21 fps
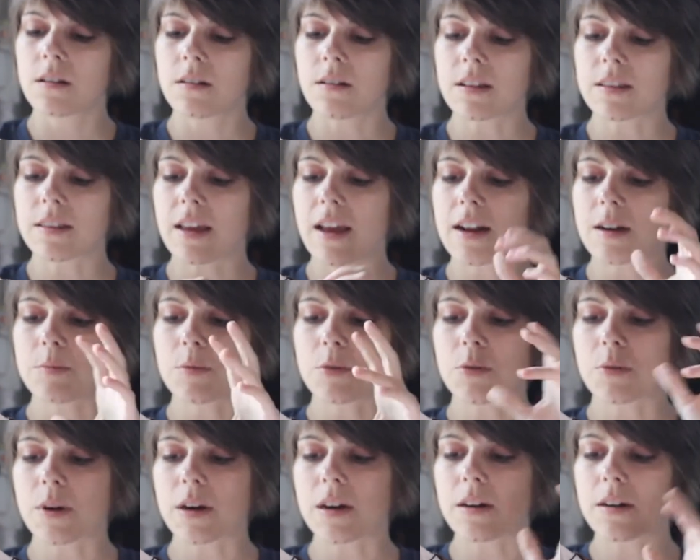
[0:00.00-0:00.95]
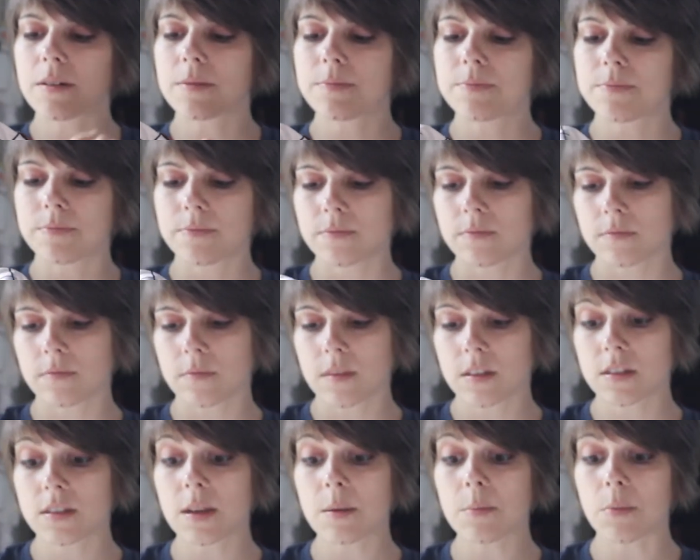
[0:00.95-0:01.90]
like the Animo
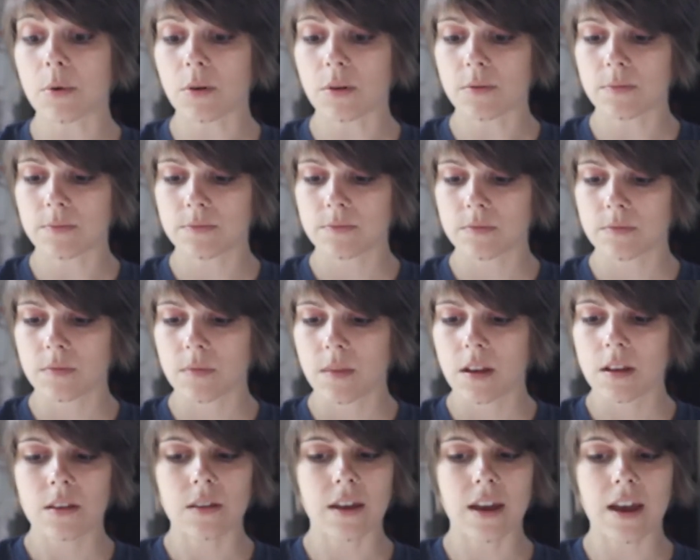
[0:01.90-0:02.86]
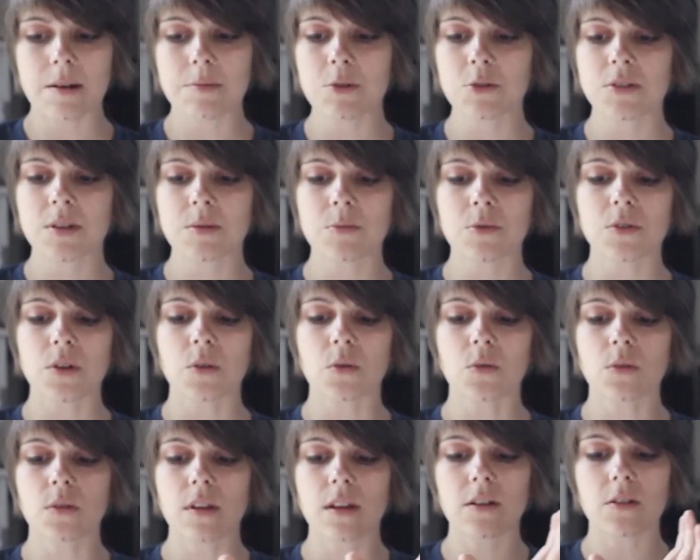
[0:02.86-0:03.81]
symbol. The Animo symbol is a
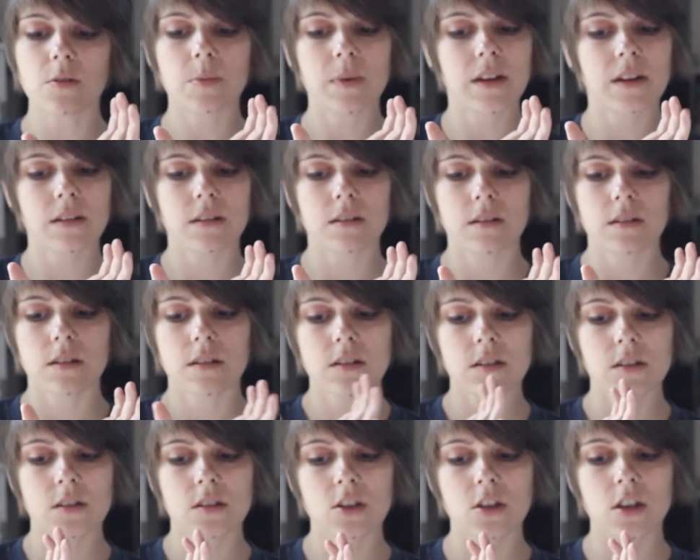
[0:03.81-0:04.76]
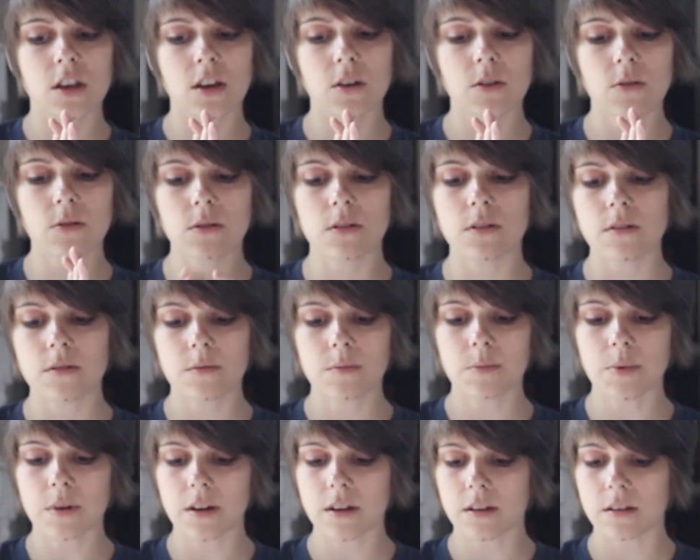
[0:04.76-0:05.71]
little bit skewed,
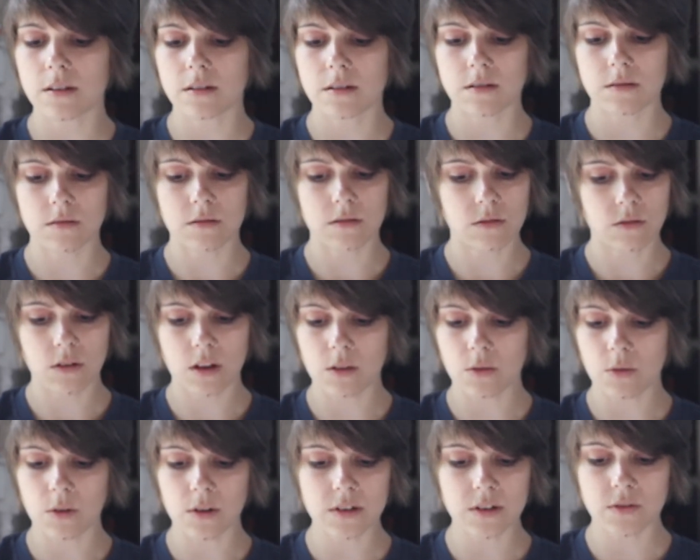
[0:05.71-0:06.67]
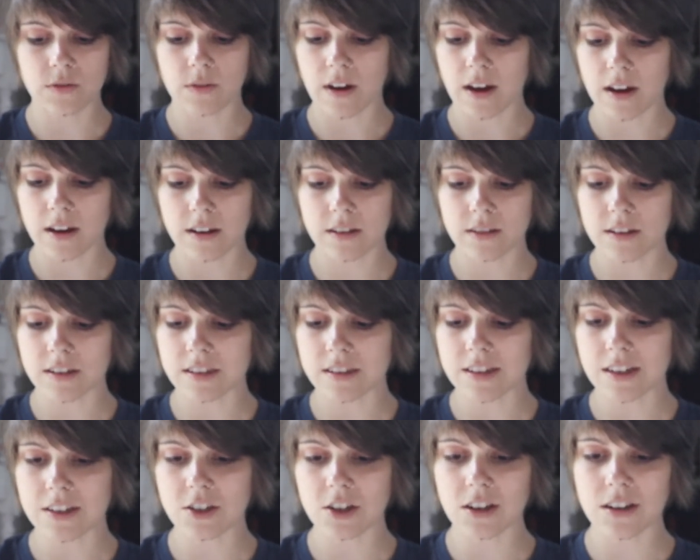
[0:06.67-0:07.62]
but it looks fine. The
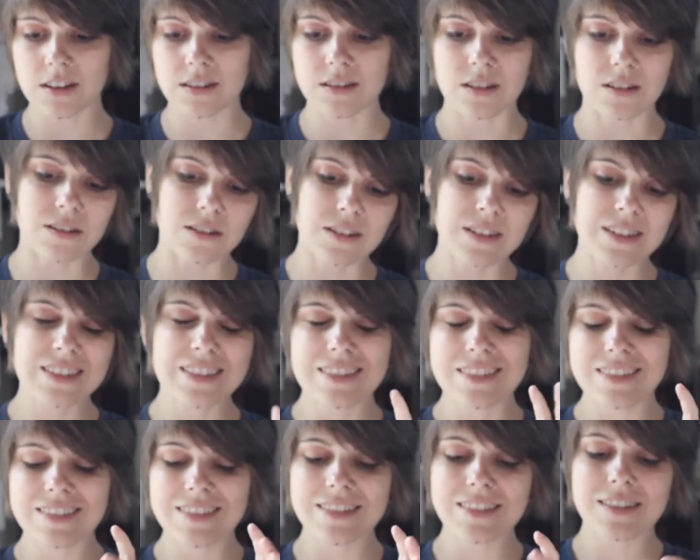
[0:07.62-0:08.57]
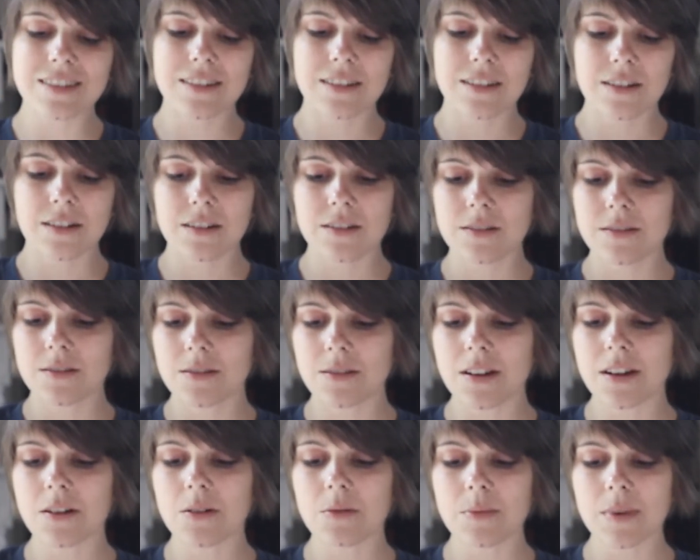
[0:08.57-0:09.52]
stitching is a
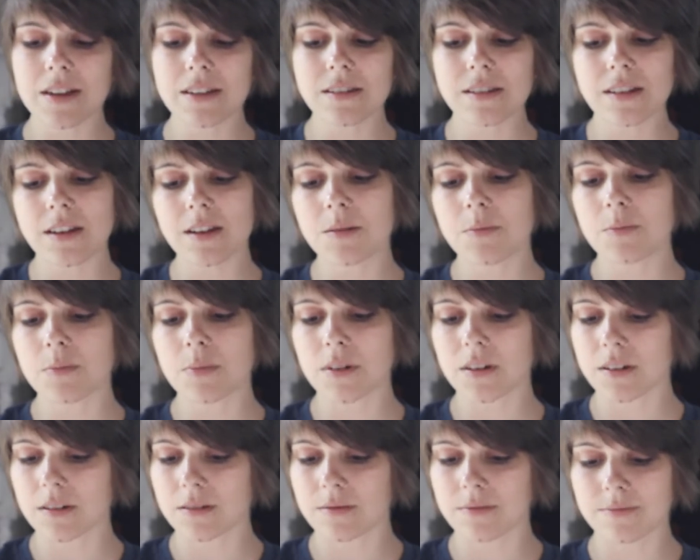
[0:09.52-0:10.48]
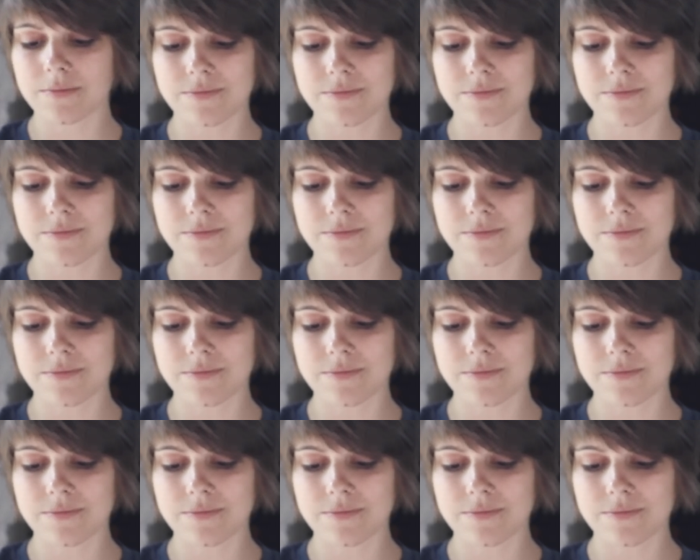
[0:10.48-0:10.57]
little messy, but